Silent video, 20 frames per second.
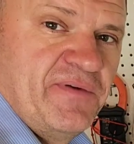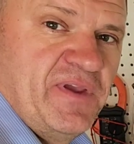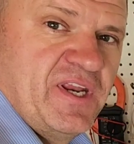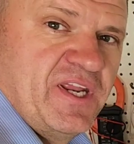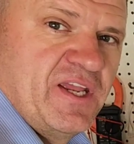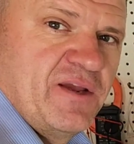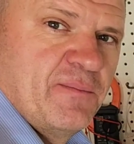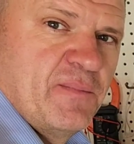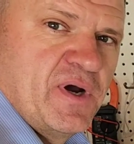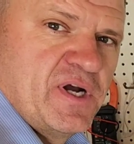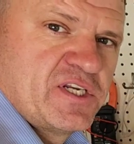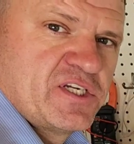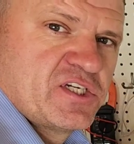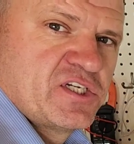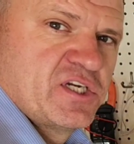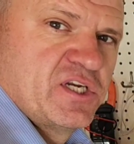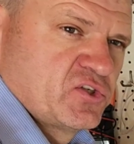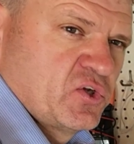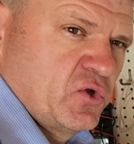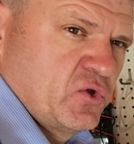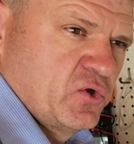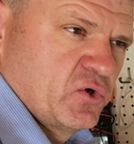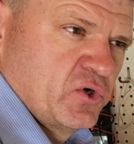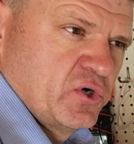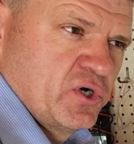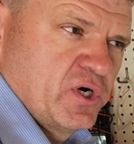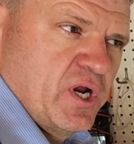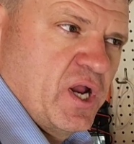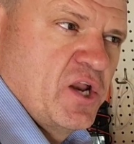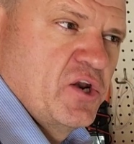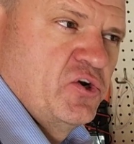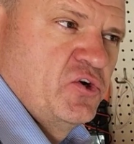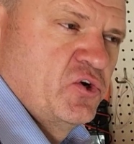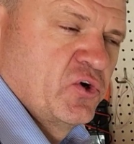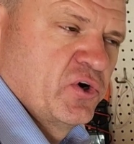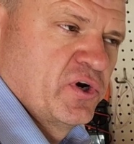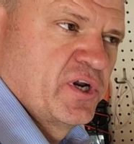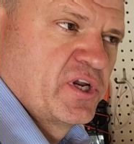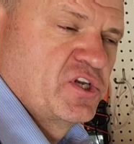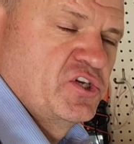getting much solar
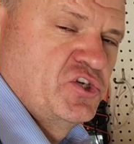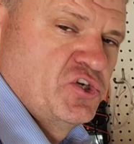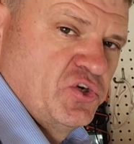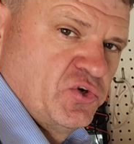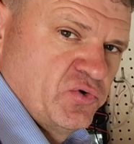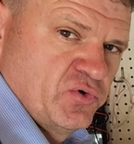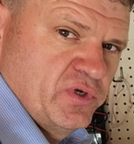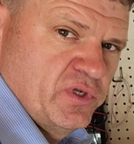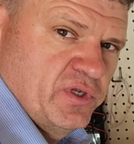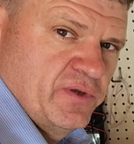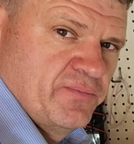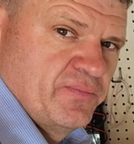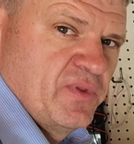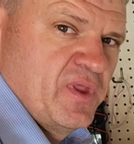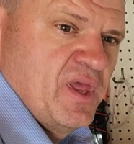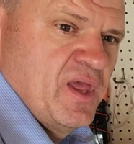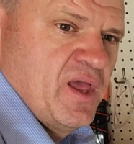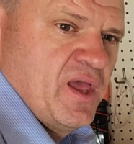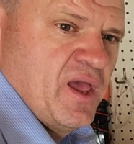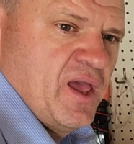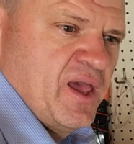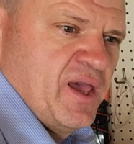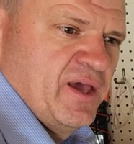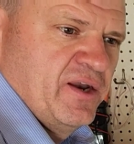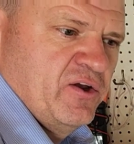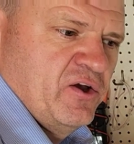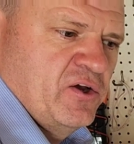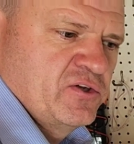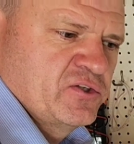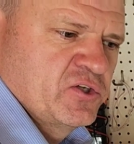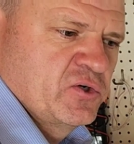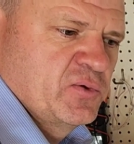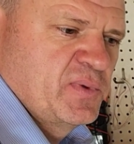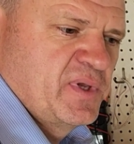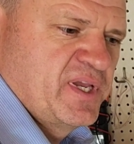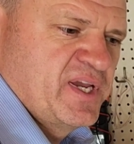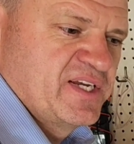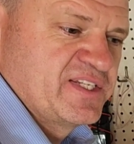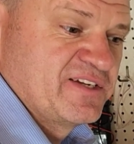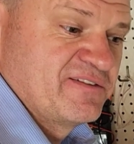during June, and also
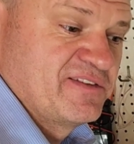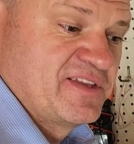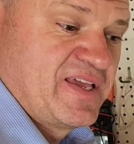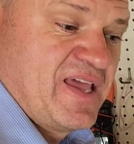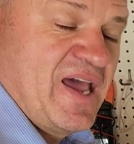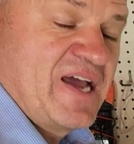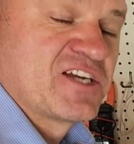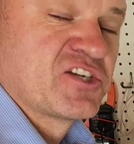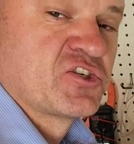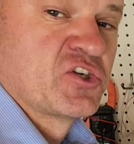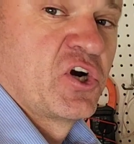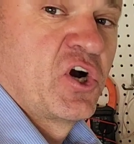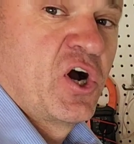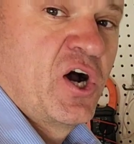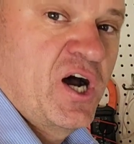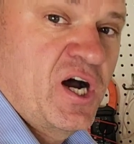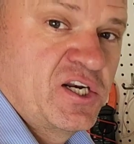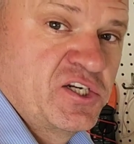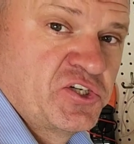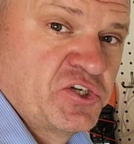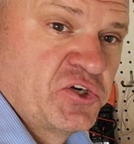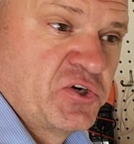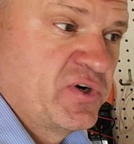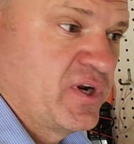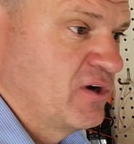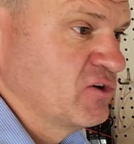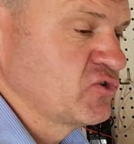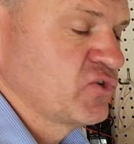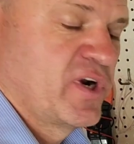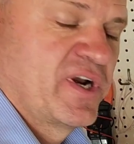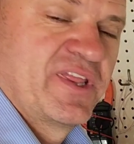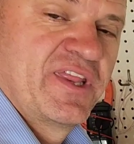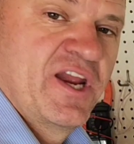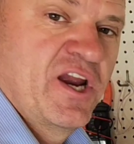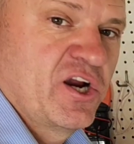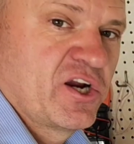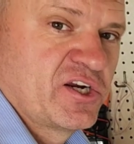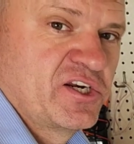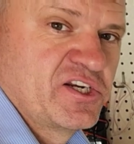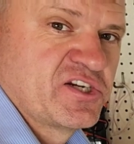because of the extra hot June, I was running the
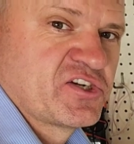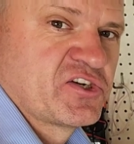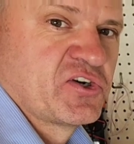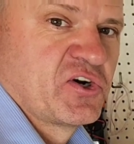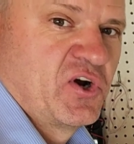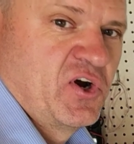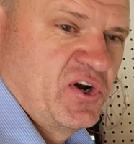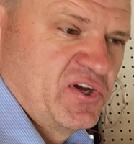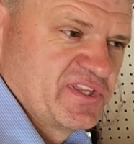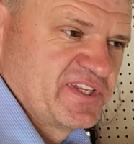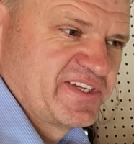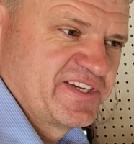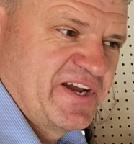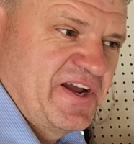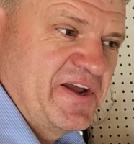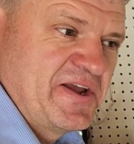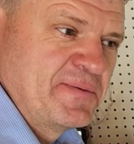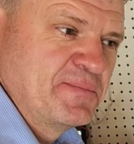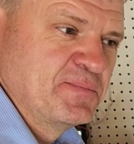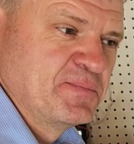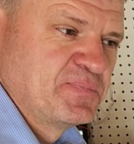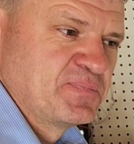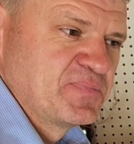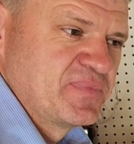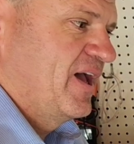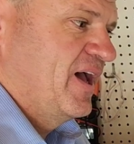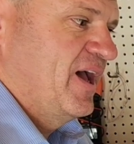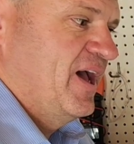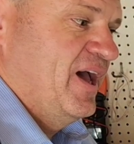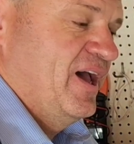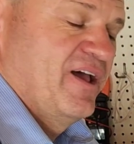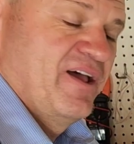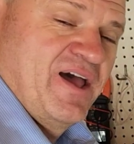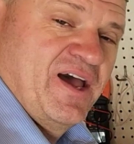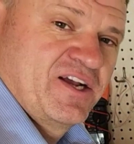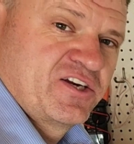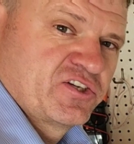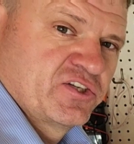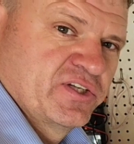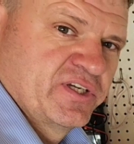air conditioner all the time.
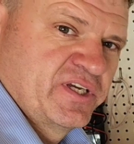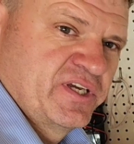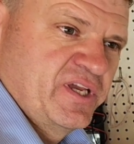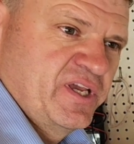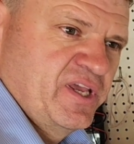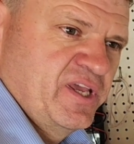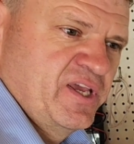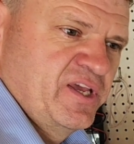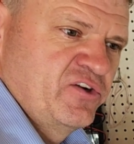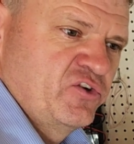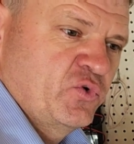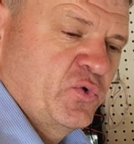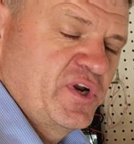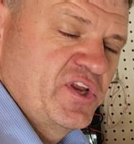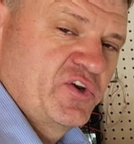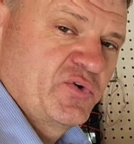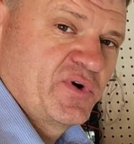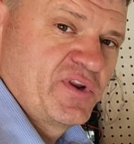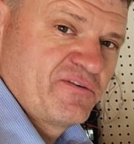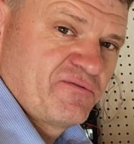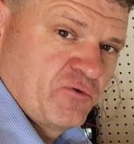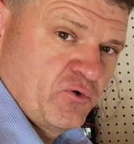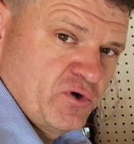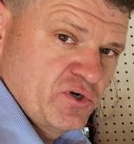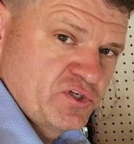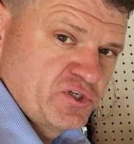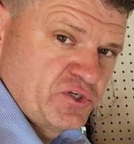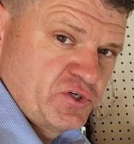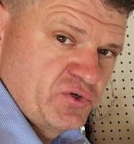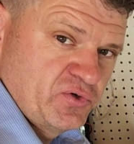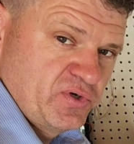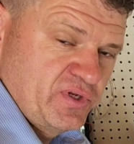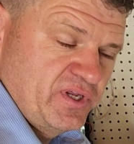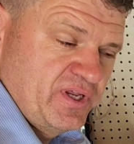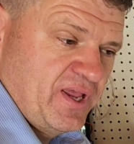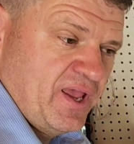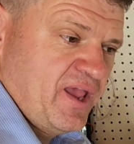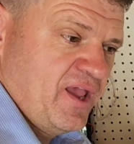Actually, in 2024 June,